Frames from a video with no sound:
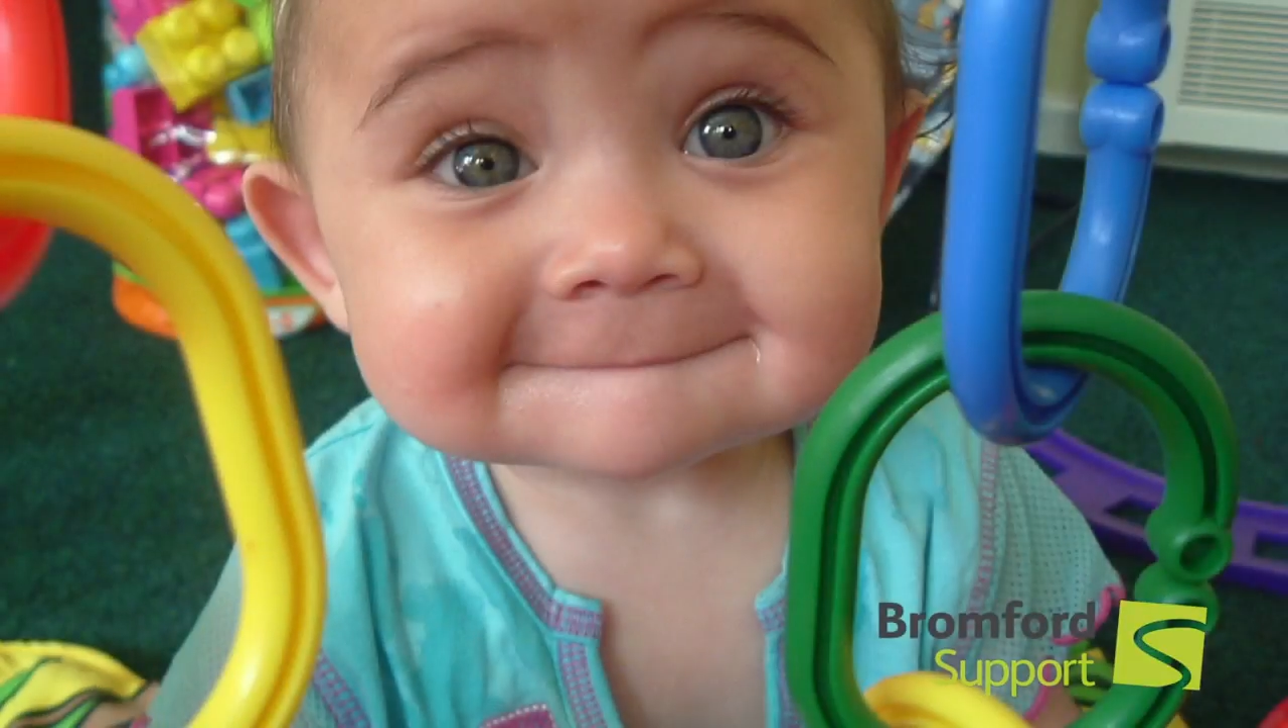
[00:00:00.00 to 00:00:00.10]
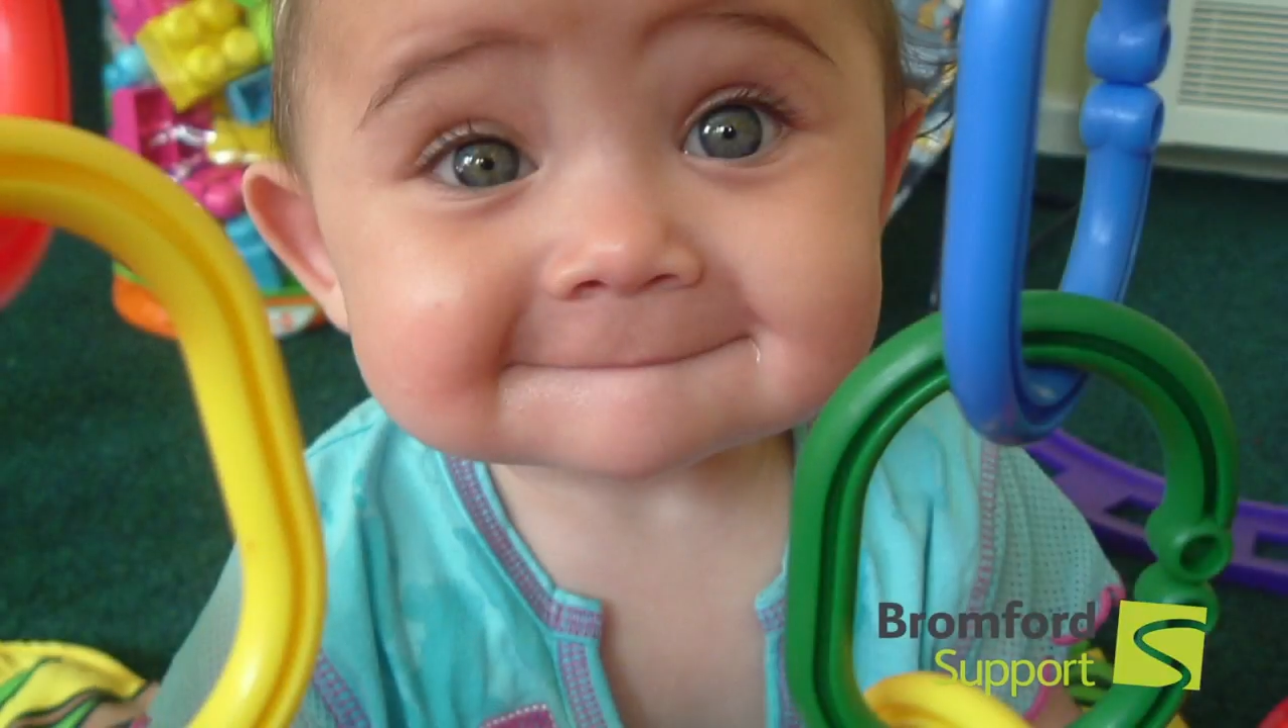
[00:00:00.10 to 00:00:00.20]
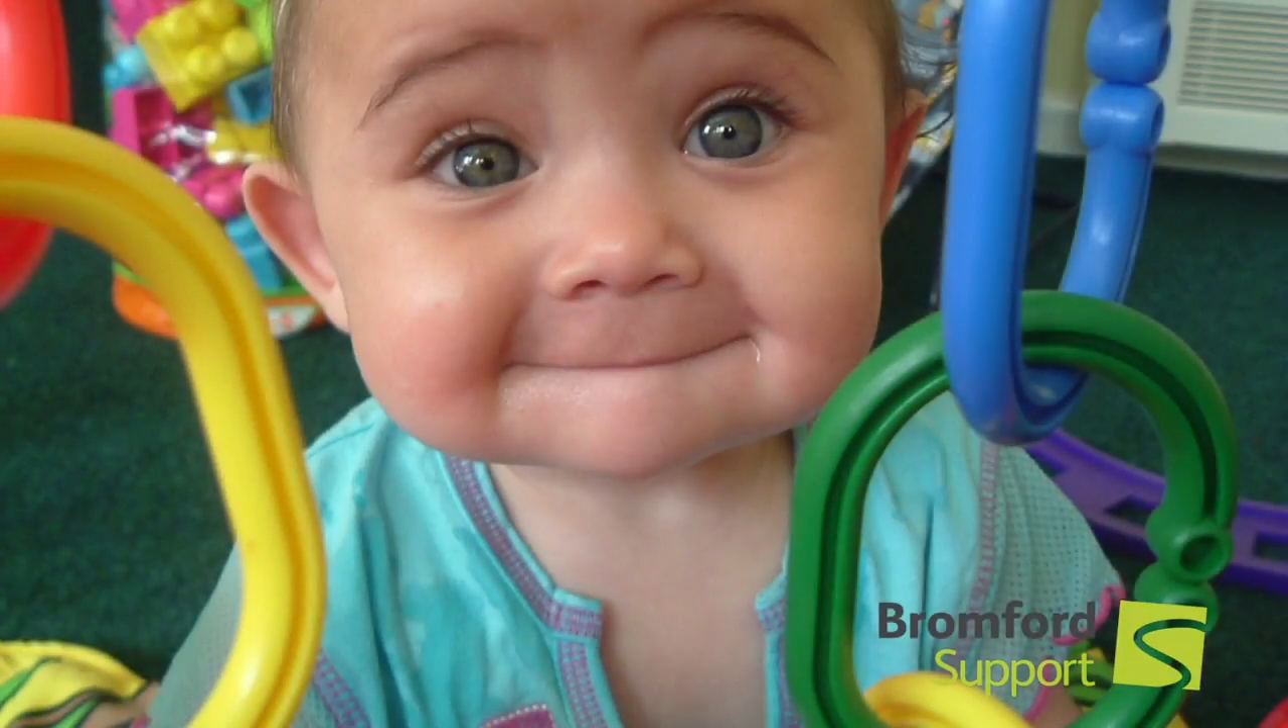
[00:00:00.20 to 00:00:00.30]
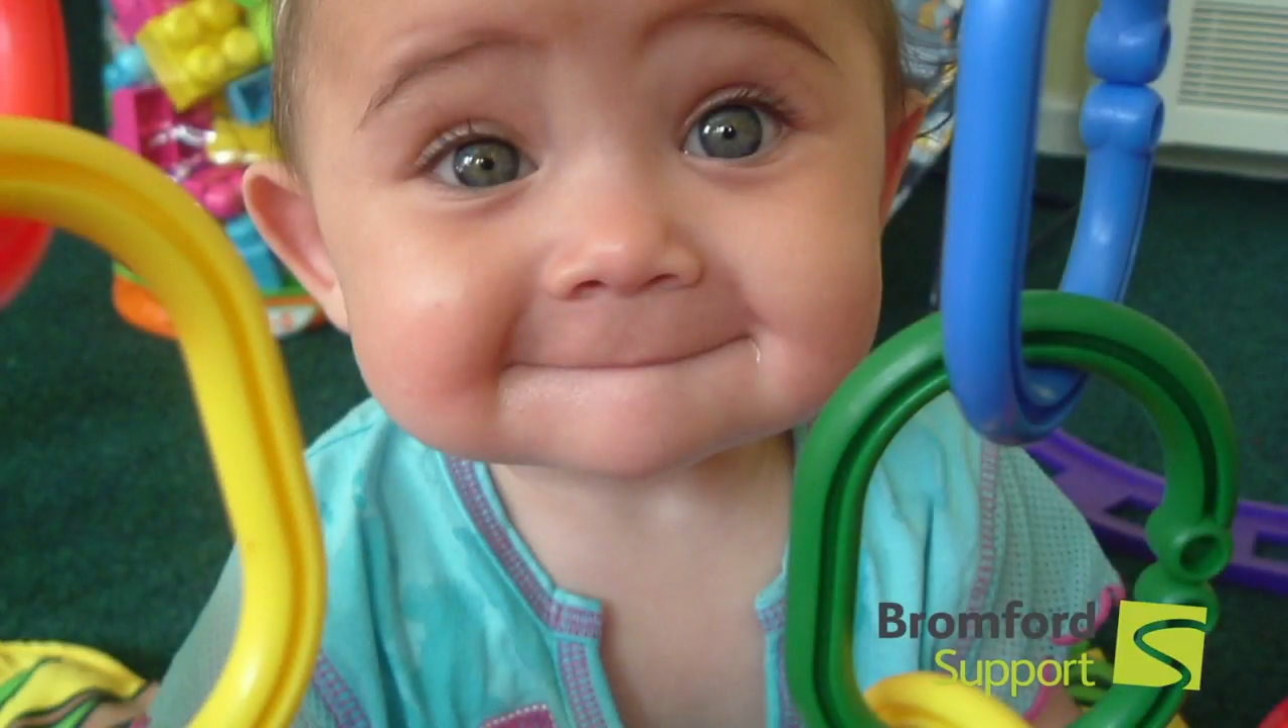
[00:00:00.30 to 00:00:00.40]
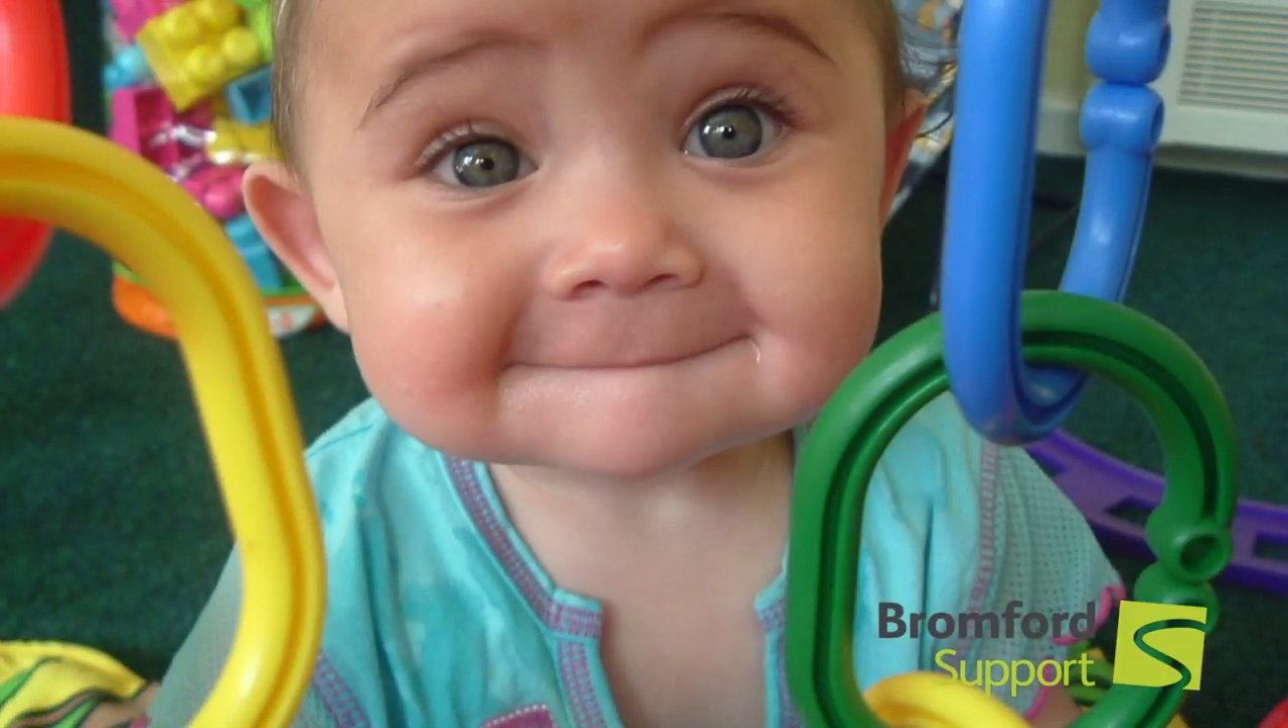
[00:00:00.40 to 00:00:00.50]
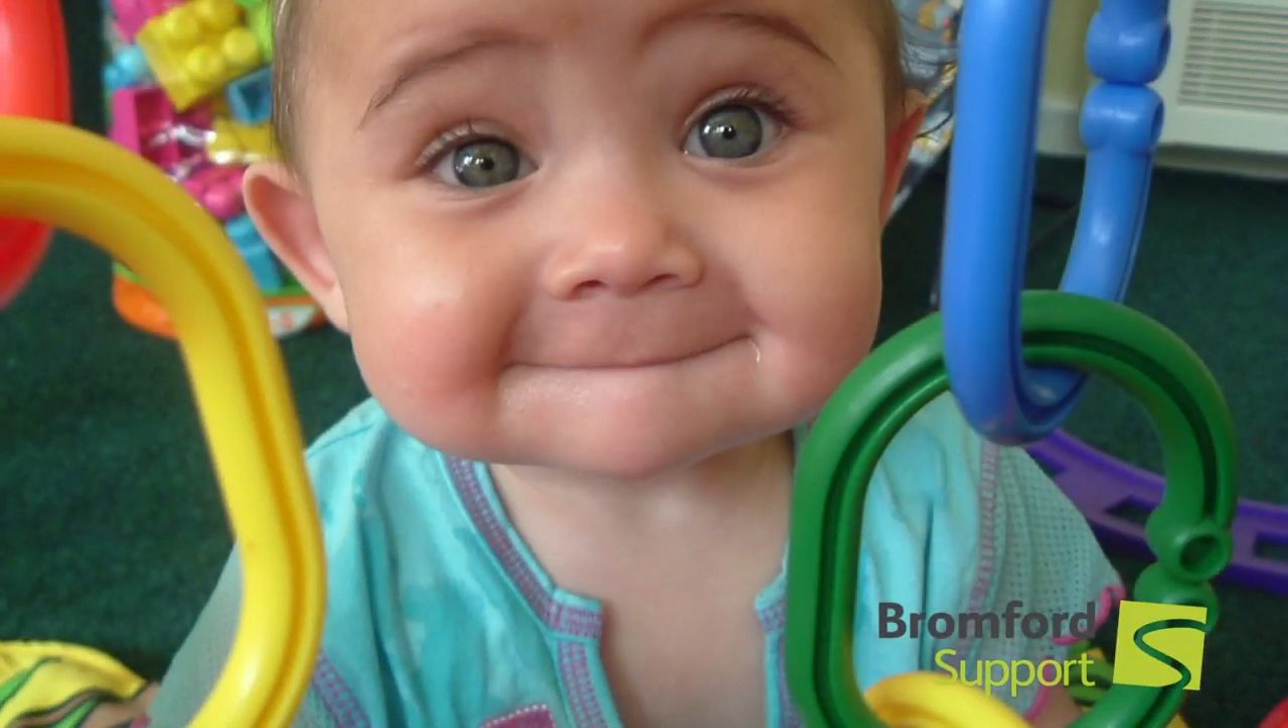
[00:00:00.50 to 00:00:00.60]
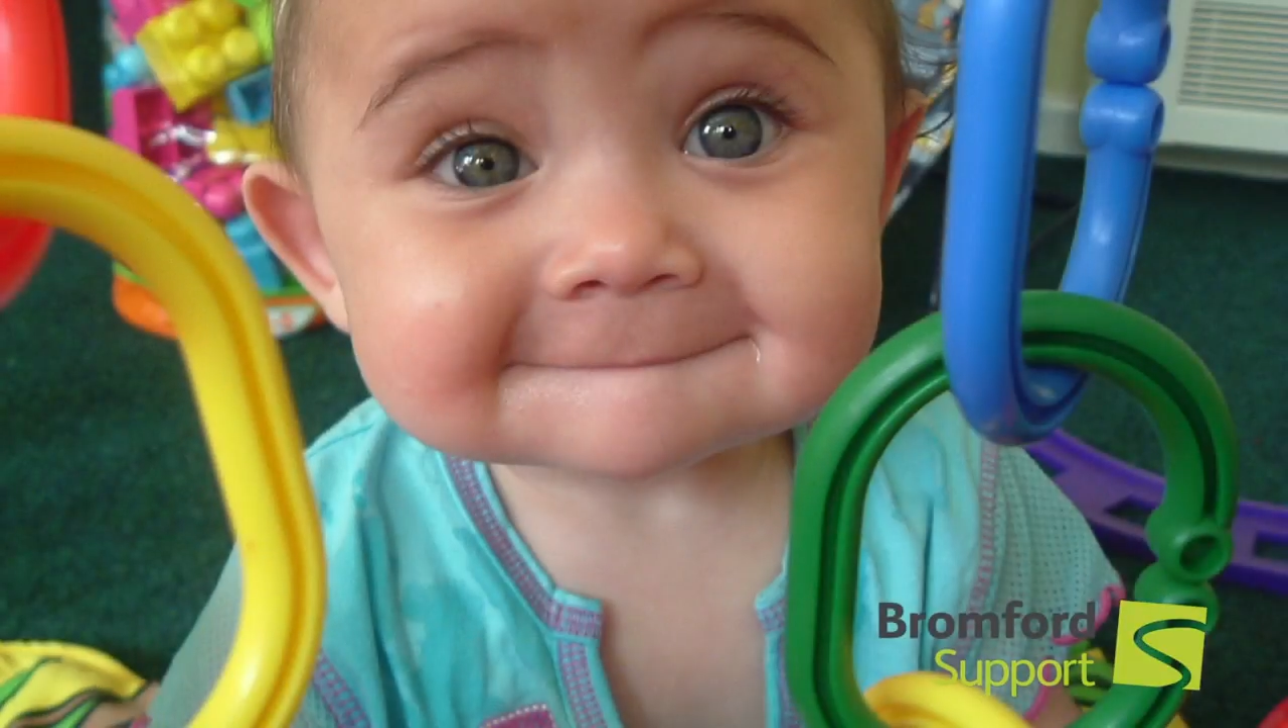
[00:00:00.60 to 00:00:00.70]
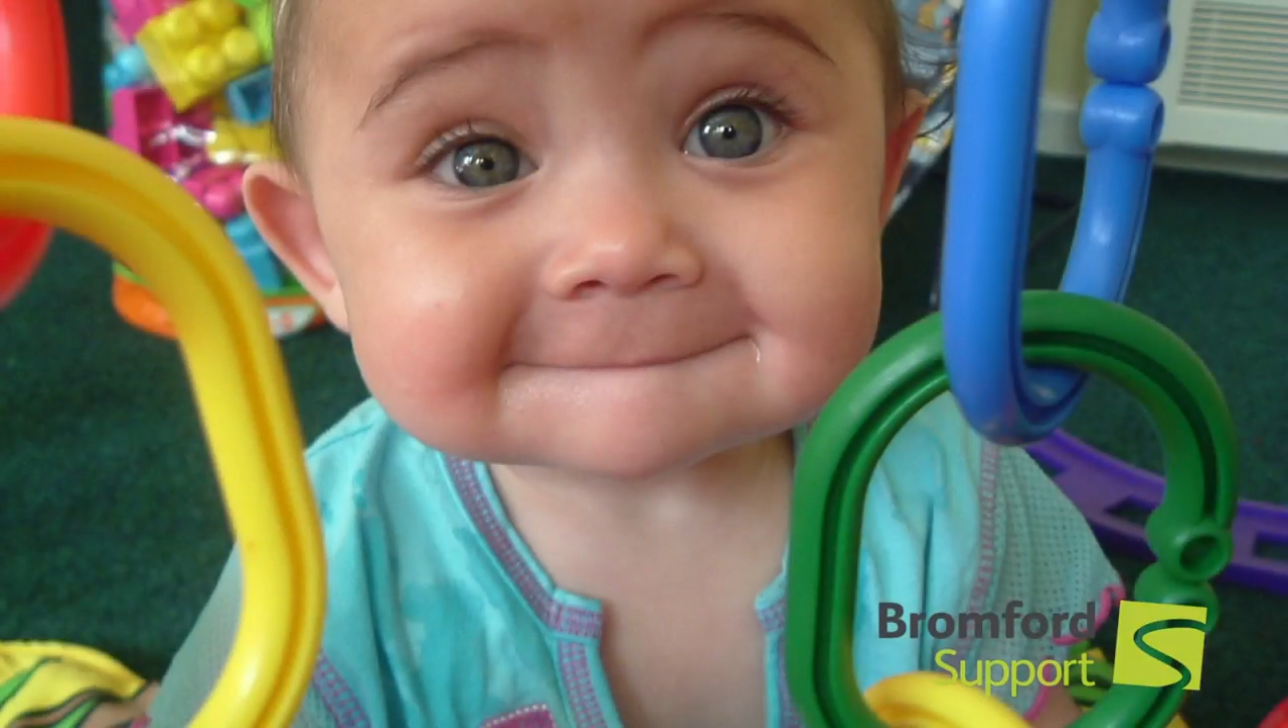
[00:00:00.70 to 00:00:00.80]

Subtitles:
which has